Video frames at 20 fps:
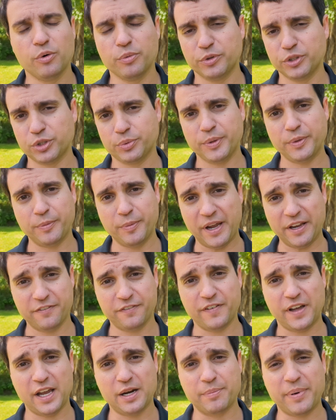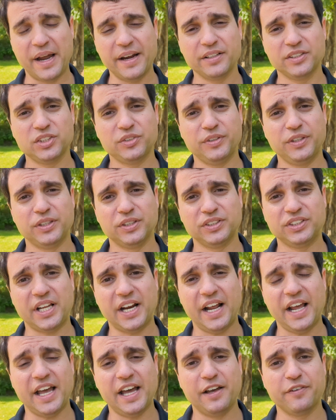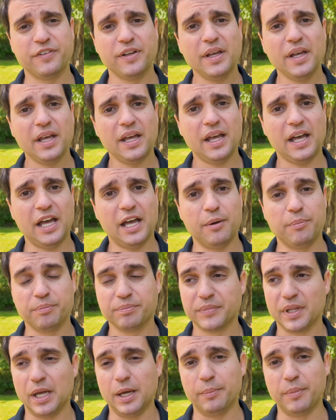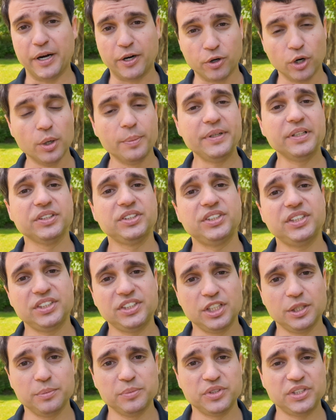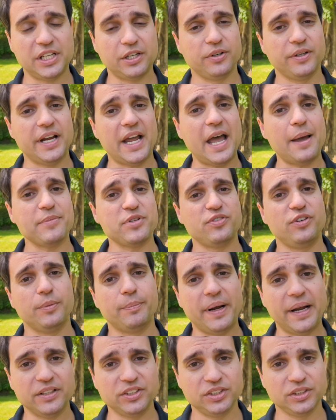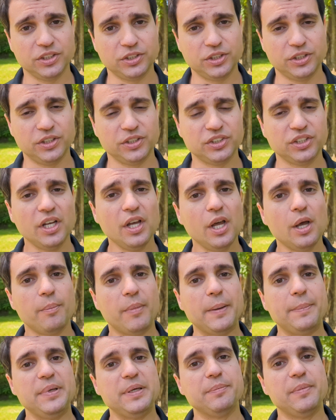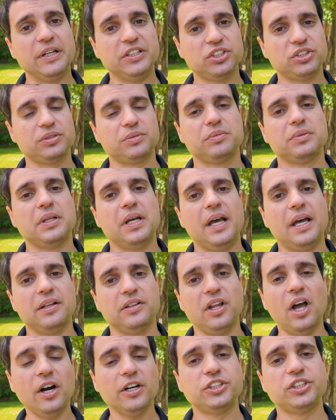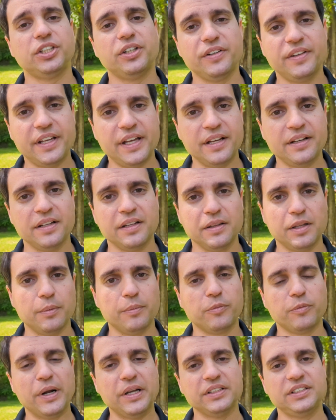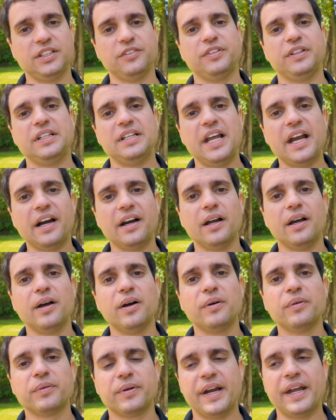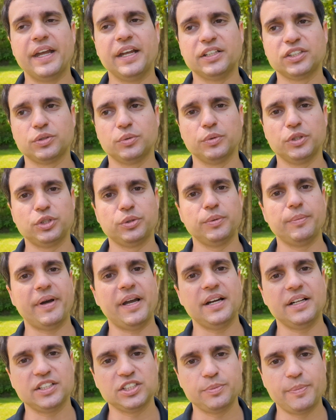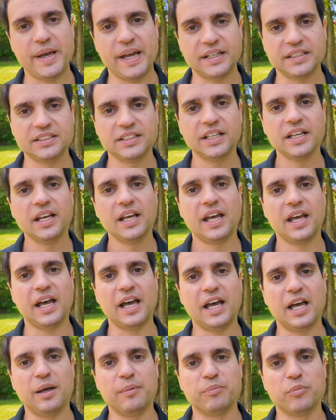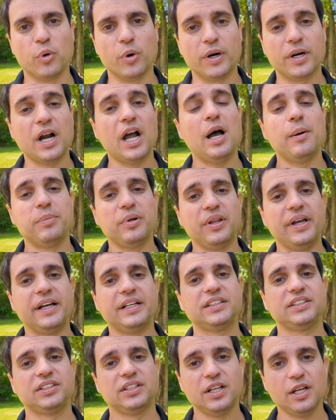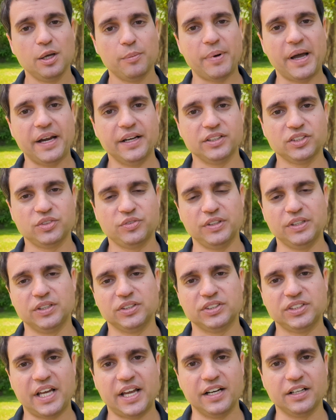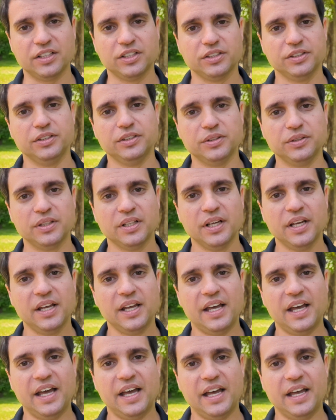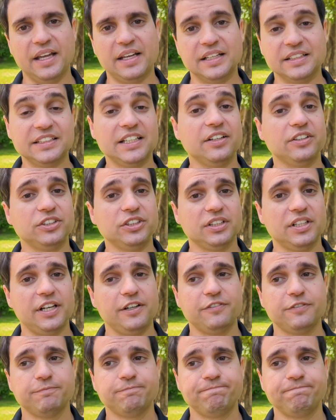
in which we might find biospheres that have microbial systems that create atmospheric biosignatures might be much larger than the relatively narrow range in which we might expect more complex biospheres that include intelligent life.